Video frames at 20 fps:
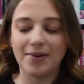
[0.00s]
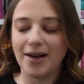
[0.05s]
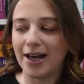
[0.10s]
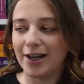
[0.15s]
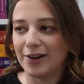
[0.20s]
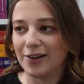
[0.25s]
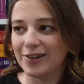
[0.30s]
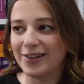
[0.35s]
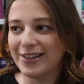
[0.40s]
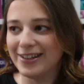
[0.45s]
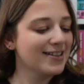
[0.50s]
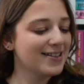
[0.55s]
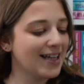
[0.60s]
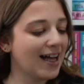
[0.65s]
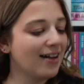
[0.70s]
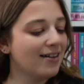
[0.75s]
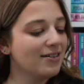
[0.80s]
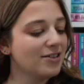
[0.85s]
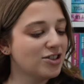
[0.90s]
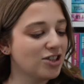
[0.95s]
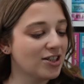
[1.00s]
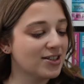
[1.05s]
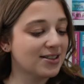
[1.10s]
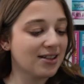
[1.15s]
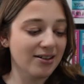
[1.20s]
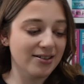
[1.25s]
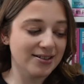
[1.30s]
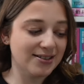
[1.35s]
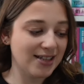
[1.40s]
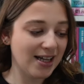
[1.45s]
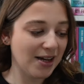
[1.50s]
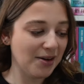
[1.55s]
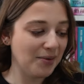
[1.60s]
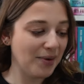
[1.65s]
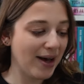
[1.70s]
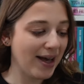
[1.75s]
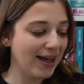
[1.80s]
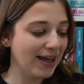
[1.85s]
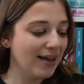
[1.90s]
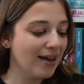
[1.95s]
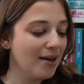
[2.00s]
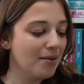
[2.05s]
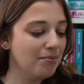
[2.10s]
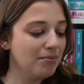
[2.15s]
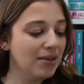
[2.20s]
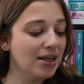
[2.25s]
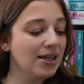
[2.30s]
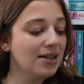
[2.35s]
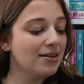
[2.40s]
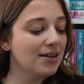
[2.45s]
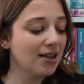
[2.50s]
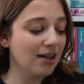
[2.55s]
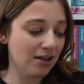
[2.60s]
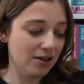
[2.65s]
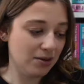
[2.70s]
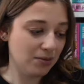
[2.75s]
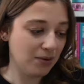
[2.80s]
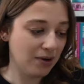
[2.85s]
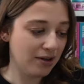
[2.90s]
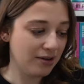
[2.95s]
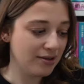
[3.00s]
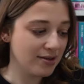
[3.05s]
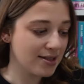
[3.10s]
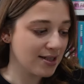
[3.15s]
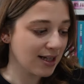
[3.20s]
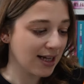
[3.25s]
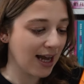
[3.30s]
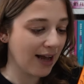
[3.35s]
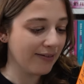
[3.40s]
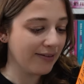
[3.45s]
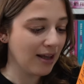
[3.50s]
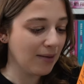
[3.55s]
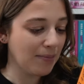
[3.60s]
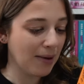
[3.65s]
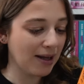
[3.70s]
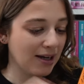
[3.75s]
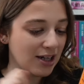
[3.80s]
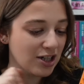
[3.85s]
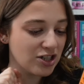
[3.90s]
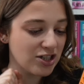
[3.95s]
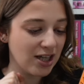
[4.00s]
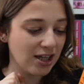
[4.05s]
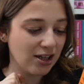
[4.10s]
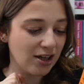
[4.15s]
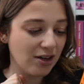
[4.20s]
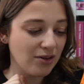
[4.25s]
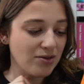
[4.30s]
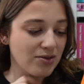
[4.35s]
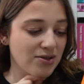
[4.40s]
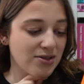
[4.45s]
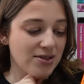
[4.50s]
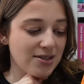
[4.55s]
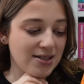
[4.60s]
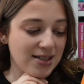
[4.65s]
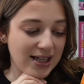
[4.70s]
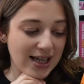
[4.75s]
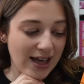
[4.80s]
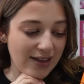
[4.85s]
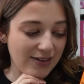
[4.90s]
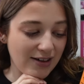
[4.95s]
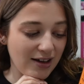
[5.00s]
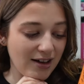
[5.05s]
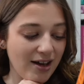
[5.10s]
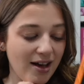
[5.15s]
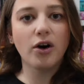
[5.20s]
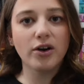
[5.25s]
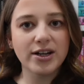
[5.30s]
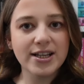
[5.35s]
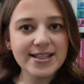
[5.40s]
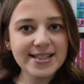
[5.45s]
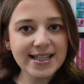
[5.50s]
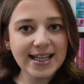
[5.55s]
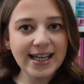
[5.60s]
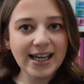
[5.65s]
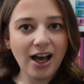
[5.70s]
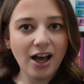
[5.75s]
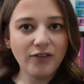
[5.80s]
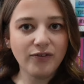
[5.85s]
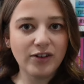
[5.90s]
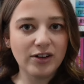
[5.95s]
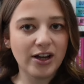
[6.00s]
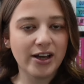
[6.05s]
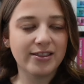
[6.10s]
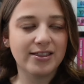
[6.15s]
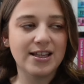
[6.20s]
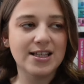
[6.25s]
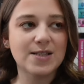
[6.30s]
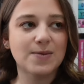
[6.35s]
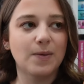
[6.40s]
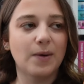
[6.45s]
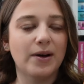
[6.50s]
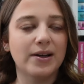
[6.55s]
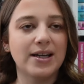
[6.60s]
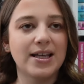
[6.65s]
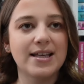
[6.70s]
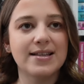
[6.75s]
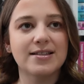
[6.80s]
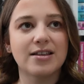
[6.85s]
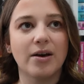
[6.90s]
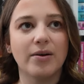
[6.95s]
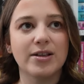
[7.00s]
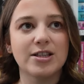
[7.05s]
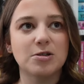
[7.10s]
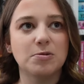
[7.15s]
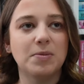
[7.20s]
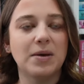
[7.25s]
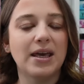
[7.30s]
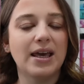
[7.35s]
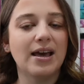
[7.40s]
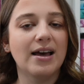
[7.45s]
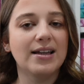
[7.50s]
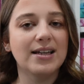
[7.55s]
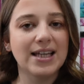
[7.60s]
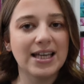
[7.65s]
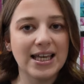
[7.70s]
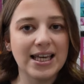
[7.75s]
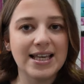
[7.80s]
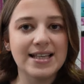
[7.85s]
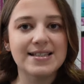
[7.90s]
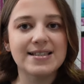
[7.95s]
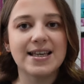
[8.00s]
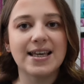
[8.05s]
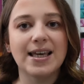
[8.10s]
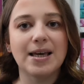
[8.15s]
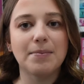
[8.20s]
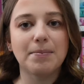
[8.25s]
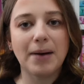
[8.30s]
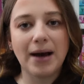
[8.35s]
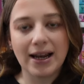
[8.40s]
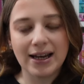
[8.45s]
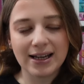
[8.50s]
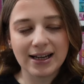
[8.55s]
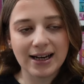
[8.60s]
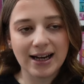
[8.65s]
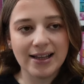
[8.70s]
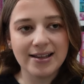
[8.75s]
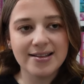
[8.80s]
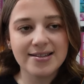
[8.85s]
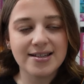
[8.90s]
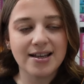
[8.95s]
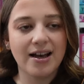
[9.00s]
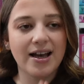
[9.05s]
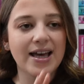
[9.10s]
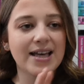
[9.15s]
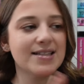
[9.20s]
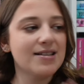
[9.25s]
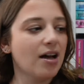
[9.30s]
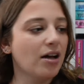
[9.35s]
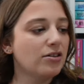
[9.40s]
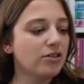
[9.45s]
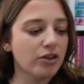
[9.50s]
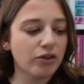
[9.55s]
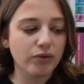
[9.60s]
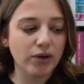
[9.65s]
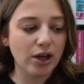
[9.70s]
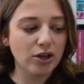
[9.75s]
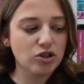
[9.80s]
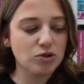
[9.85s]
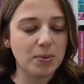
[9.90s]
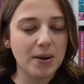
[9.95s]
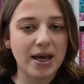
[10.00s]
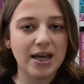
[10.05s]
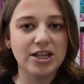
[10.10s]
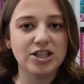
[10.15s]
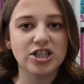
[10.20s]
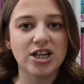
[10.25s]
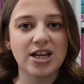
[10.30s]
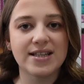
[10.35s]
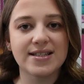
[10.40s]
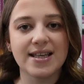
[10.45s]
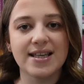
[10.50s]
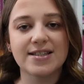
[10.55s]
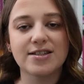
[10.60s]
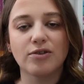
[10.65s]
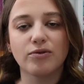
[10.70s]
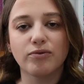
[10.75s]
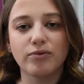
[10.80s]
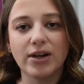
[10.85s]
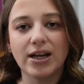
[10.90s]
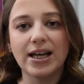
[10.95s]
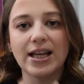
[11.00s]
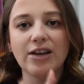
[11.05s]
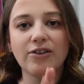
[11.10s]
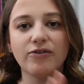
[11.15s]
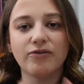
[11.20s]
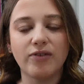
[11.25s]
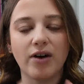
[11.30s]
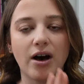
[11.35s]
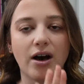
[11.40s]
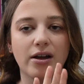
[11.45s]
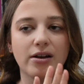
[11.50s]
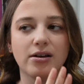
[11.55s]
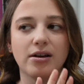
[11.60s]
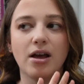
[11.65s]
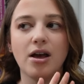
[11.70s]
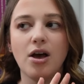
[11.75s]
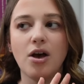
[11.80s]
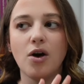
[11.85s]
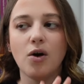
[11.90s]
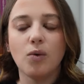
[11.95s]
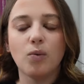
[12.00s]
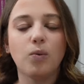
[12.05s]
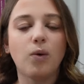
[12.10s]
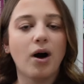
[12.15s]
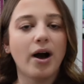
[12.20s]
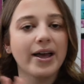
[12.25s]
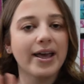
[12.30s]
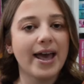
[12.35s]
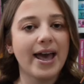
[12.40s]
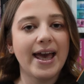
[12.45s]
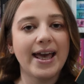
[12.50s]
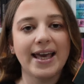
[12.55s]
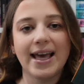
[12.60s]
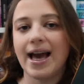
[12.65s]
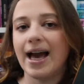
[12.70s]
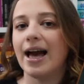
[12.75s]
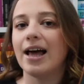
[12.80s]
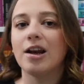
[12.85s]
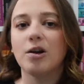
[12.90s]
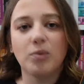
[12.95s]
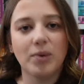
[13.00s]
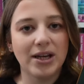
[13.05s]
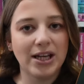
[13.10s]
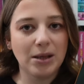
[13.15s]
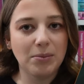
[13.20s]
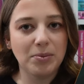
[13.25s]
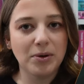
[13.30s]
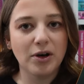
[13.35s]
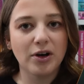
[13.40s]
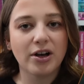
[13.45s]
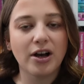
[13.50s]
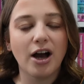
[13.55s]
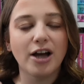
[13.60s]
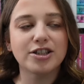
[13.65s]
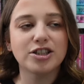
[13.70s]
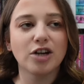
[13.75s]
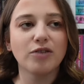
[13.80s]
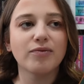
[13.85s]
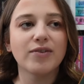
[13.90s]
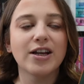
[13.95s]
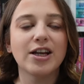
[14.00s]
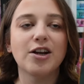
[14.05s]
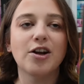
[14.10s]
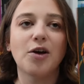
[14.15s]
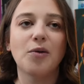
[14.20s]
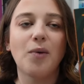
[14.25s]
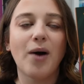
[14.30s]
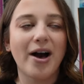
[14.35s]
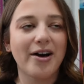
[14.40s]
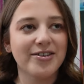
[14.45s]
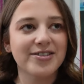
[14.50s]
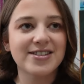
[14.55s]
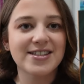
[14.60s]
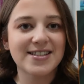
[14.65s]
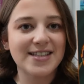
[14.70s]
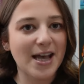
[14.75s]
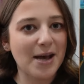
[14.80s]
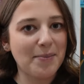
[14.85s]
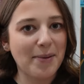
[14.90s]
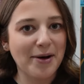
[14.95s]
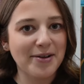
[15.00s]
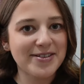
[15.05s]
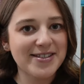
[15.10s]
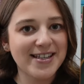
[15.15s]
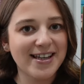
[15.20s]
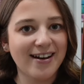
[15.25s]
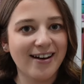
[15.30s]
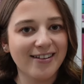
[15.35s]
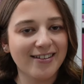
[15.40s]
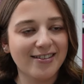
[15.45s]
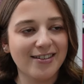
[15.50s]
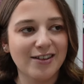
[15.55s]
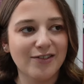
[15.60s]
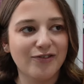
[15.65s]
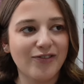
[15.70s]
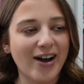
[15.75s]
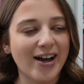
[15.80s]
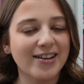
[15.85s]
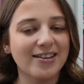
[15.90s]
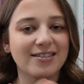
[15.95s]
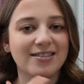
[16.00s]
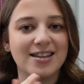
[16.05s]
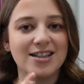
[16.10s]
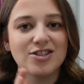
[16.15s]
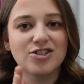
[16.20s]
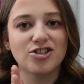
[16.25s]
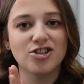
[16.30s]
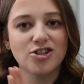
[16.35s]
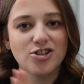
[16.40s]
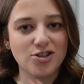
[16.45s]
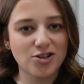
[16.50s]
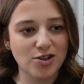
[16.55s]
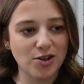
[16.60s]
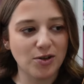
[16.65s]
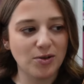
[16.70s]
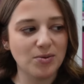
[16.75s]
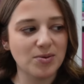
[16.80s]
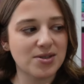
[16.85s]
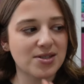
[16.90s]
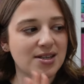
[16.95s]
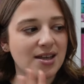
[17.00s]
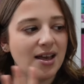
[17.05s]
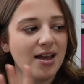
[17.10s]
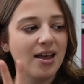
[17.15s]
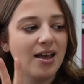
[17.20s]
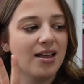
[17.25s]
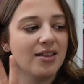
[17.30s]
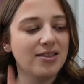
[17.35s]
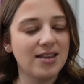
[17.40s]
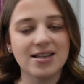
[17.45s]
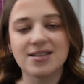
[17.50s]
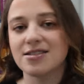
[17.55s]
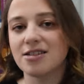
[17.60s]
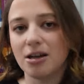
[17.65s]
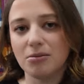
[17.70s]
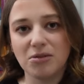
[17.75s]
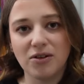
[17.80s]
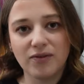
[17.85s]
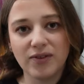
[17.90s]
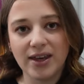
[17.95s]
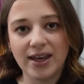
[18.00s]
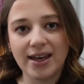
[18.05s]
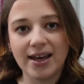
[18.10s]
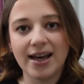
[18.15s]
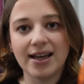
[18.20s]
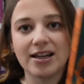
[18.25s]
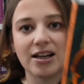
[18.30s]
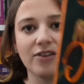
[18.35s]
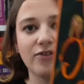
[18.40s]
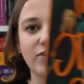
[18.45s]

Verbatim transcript: Hang on. Sal just can't stay away. Meet the other ones. Can they banish their ghosts together? Honestly, I feel like this one is going to be an easy palette cleanser. It's under three hundred pages. It's a really fun Y A Halloween-y book. I don't really know what else to say about it other than the fact that this just suits this time of year, and I